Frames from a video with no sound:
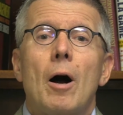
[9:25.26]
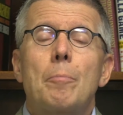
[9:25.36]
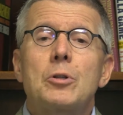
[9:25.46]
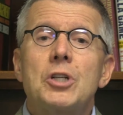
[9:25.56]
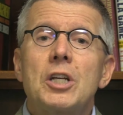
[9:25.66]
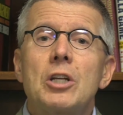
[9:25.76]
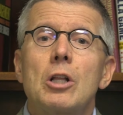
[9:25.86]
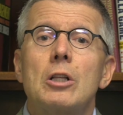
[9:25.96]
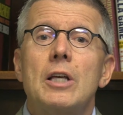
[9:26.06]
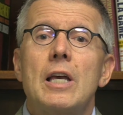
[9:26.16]

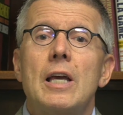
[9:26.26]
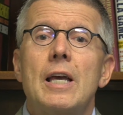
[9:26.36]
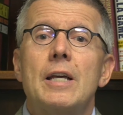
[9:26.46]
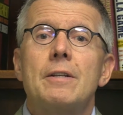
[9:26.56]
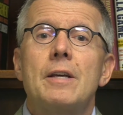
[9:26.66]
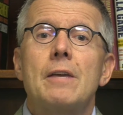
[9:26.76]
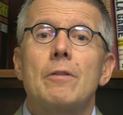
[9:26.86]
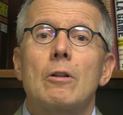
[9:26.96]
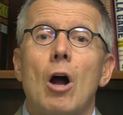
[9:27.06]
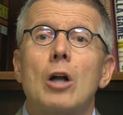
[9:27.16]
particularly in
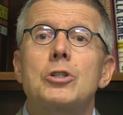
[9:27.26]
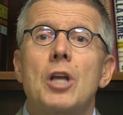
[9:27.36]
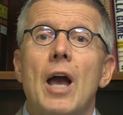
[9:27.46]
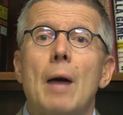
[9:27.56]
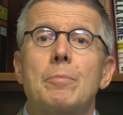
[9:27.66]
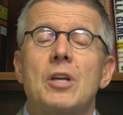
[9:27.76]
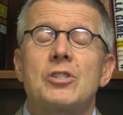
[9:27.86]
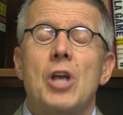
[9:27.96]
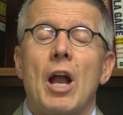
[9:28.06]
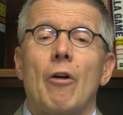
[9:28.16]
the large cap
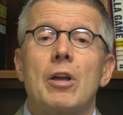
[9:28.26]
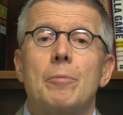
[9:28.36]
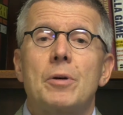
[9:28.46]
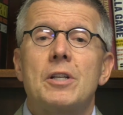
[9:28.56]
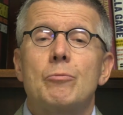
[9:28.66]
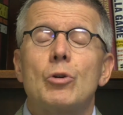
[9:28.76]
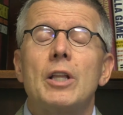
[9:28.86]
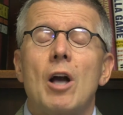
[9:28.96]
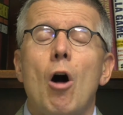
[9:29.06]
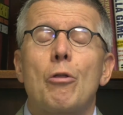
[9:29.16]
area, but in
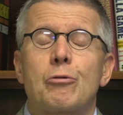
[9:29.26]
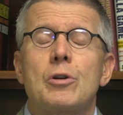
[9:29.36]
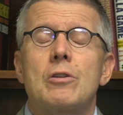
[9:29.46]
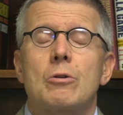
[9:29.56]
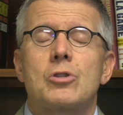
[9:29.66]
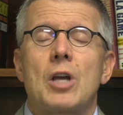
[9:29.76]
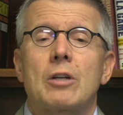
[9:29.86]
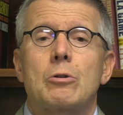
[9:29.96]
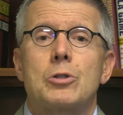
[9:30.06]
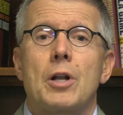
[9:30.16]
really all three of those
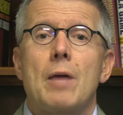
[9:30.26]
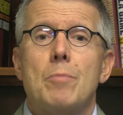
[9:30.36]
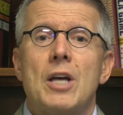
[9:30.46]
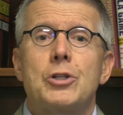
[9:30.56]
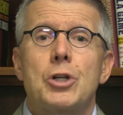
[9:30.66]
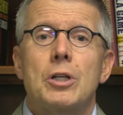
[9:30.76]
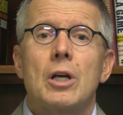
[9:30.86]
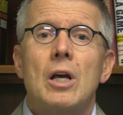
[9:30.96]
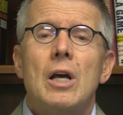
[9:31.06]
sectors that I mentioned.